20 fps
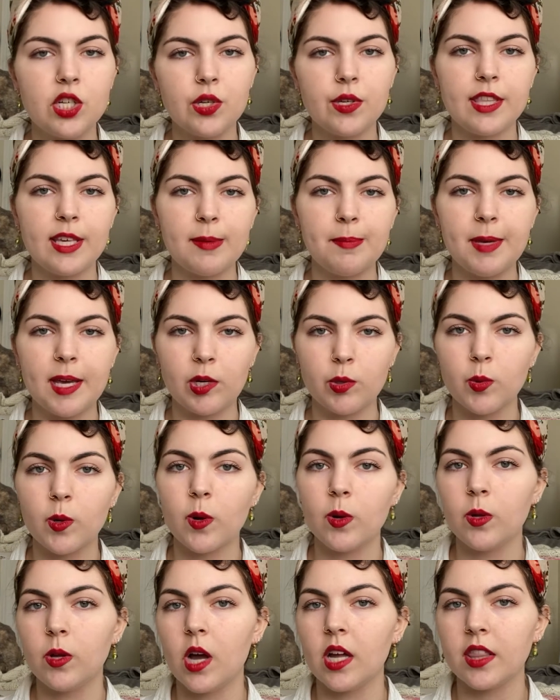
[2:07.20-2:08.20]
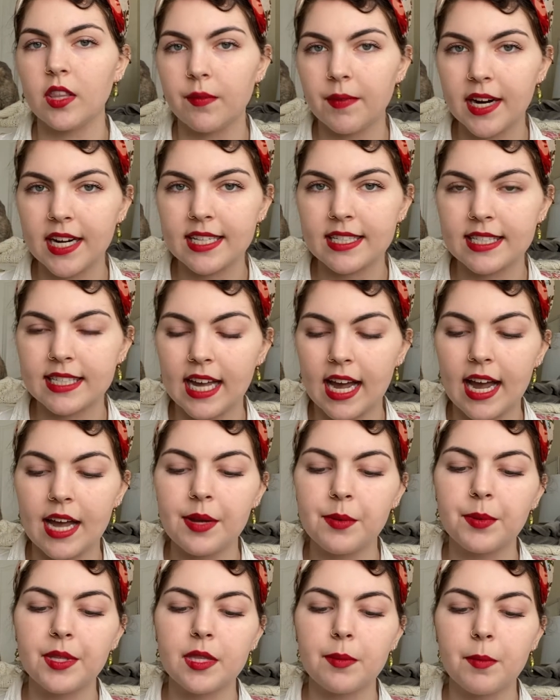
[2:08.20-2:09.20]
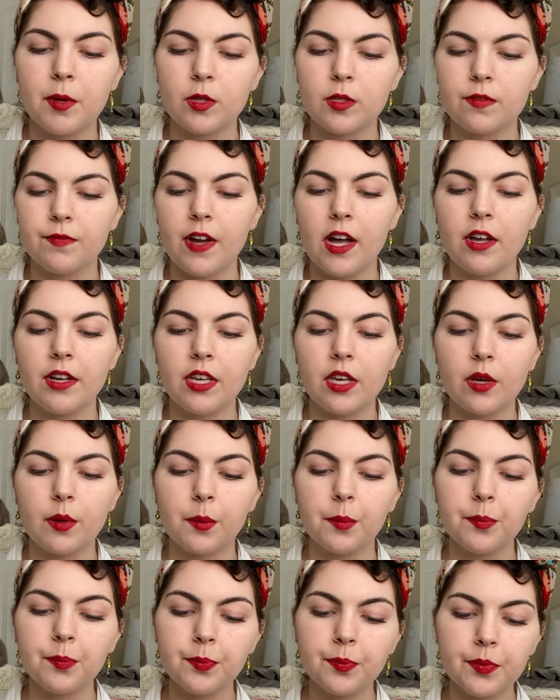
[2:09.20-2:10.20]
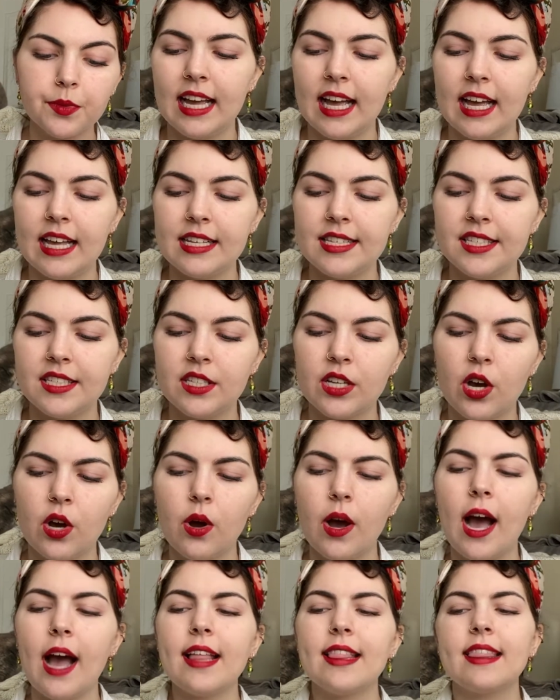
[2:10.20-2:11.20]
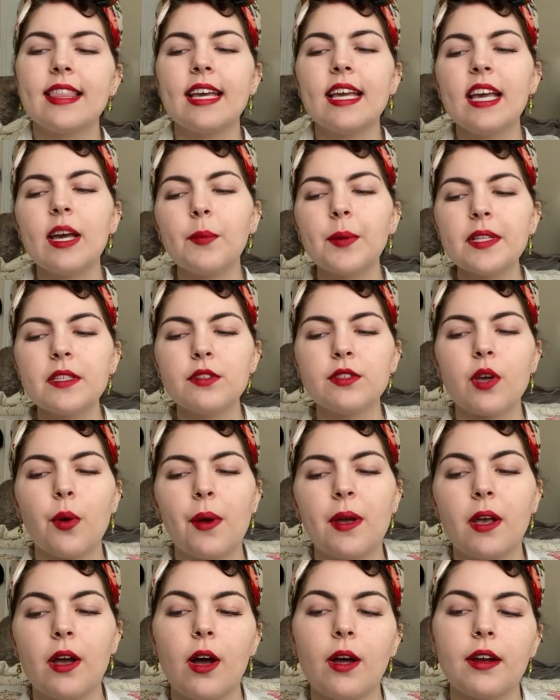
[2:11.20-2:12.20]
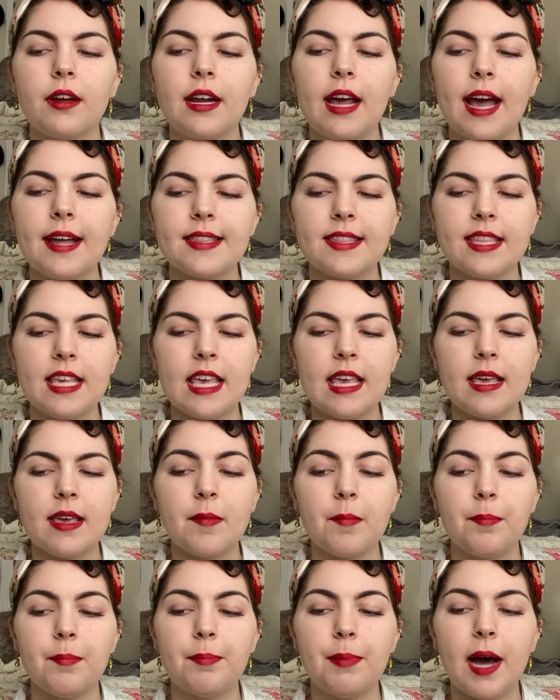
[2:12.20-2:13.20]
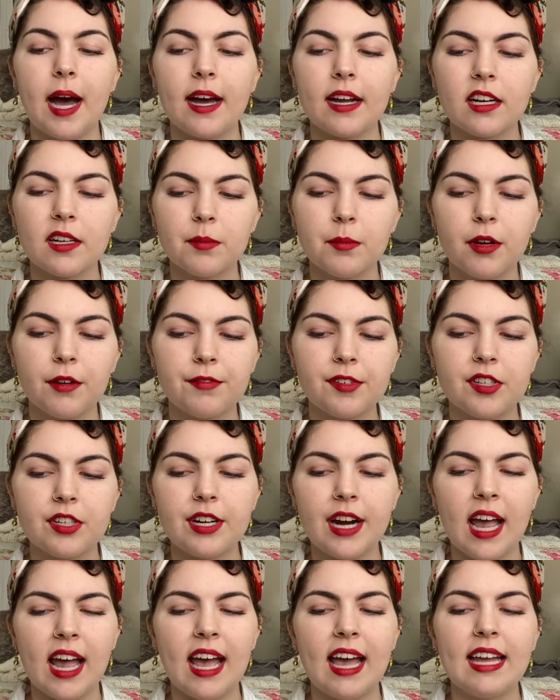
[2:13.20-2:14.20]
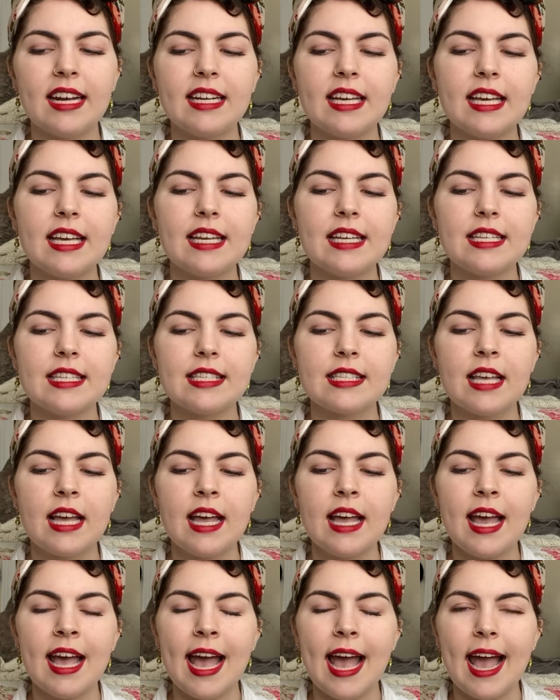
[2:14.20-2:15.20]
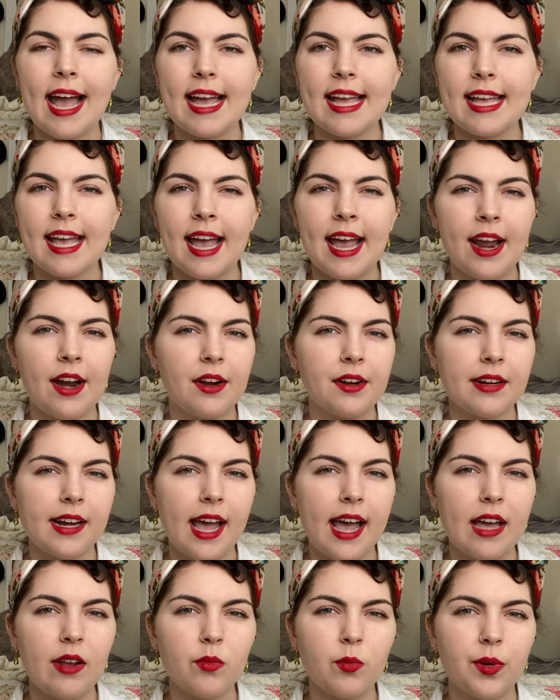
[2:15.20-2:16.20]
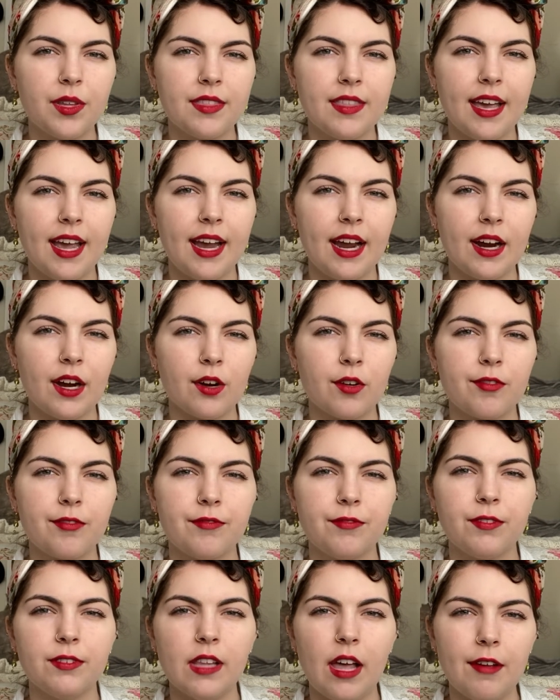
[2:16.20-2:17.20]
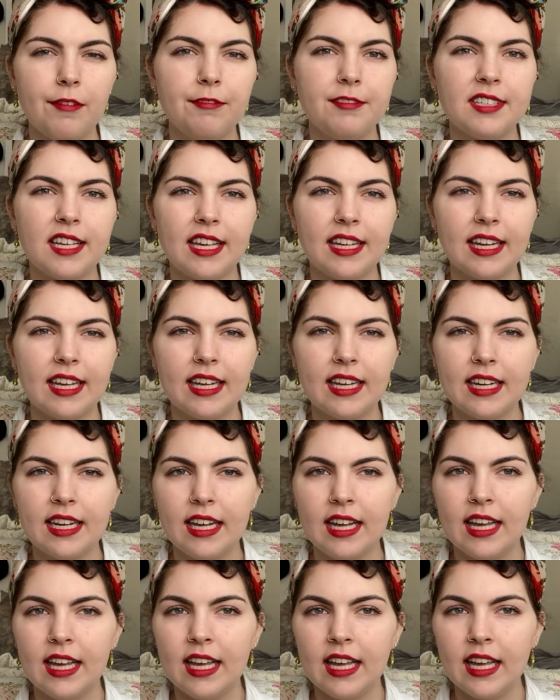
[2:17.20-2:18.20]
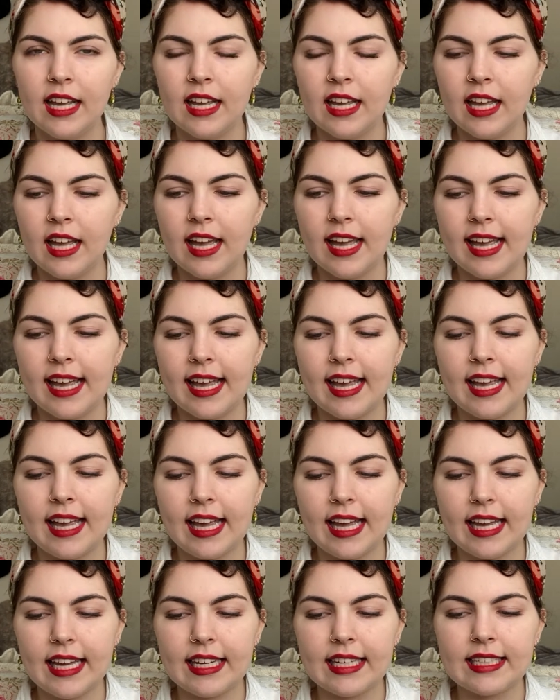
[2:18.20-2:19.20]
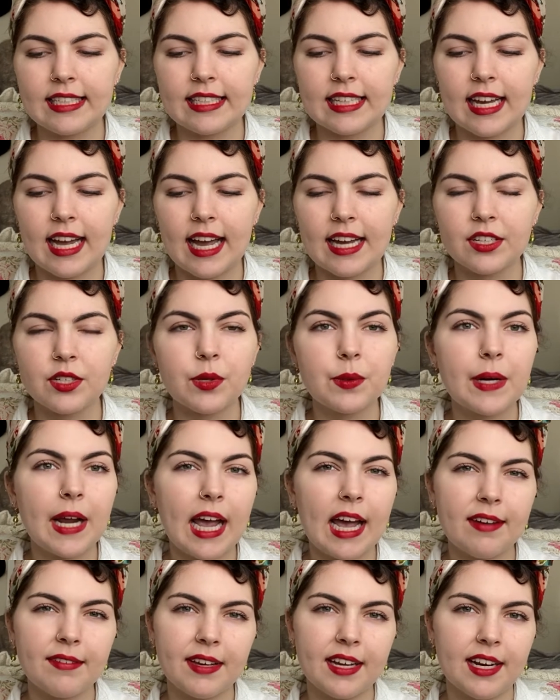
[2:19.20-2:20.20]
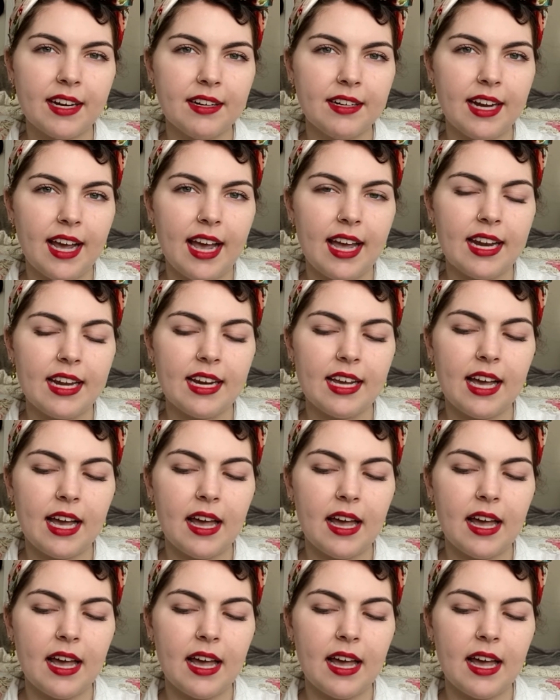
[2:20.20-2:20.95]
do the big roll on the right side with the most volume. So I think what's going on at the bottom of her head is a hairnet with the hair fluffed in it, and I don't have a hairnet,